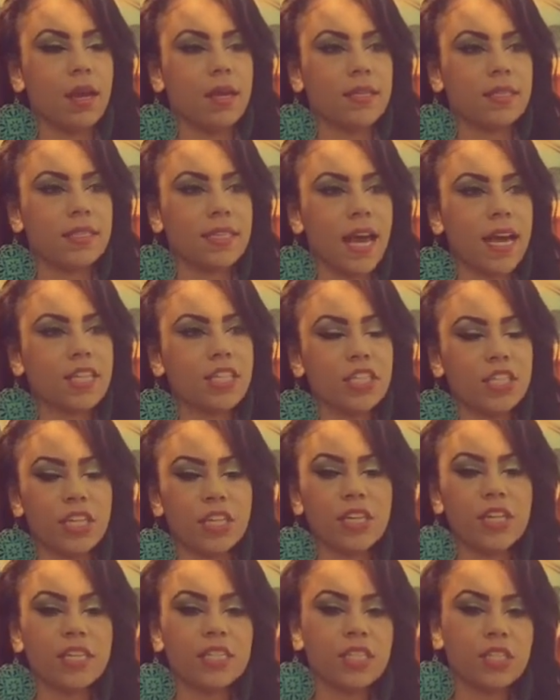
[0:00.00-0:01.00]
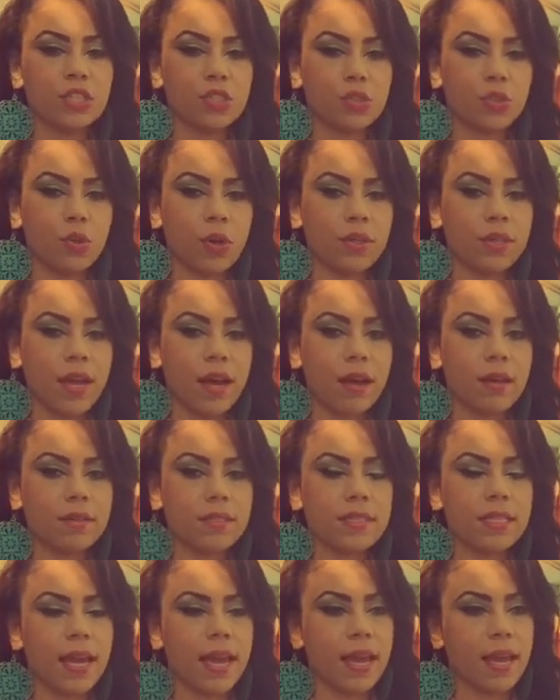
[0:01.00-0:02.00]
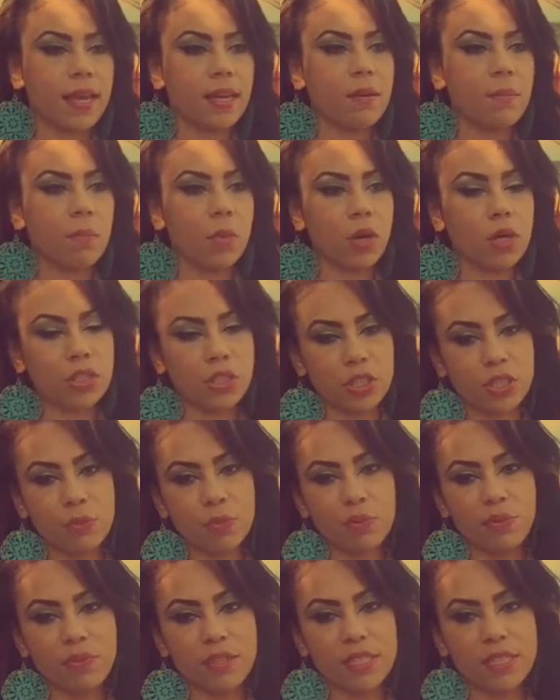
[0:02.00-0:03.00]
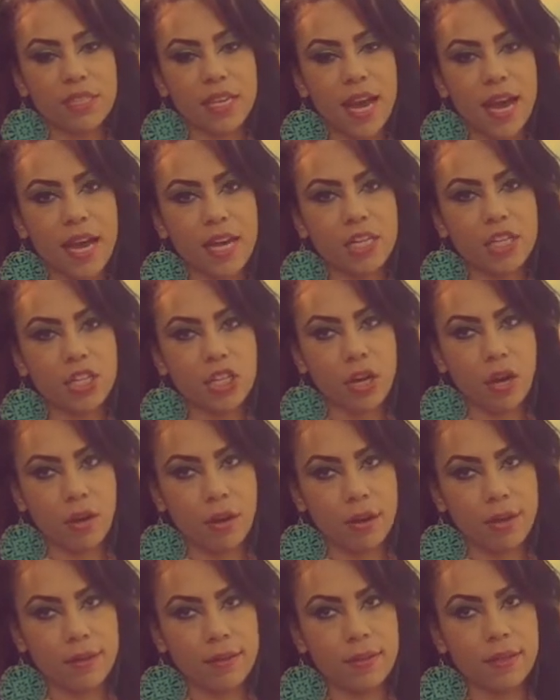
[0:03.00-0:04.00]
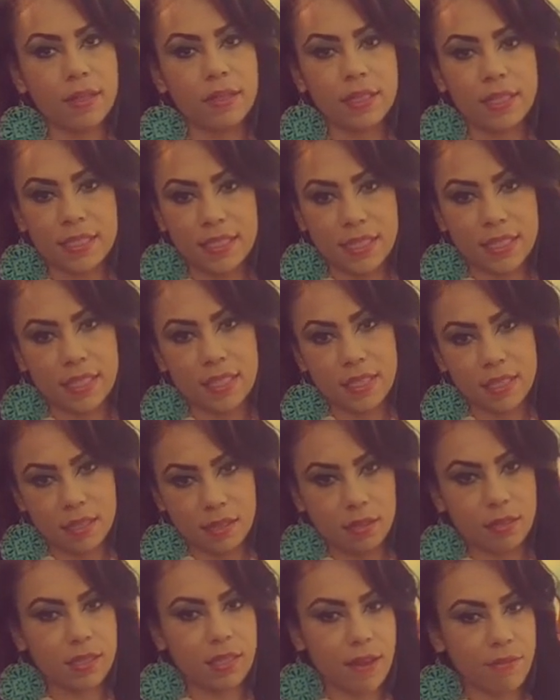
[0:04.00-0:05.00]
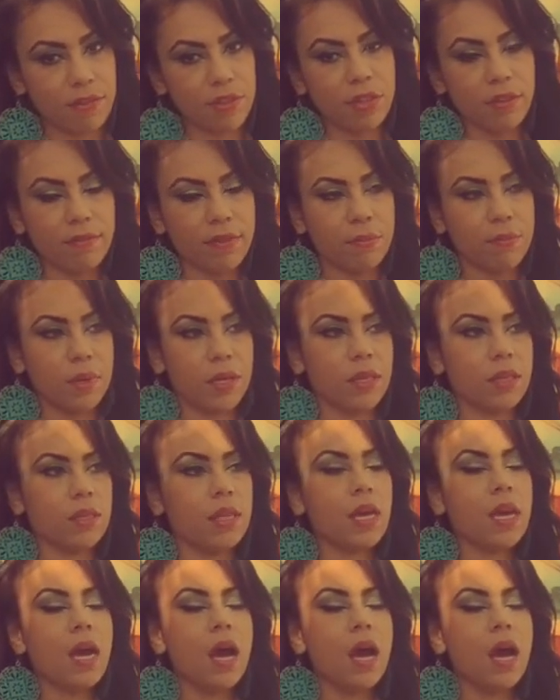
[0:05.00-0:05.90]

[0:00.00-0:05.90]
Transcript: Sagittarius is your 12th house, and Mars is going to move into Sag on the 6th, the 7th of the month.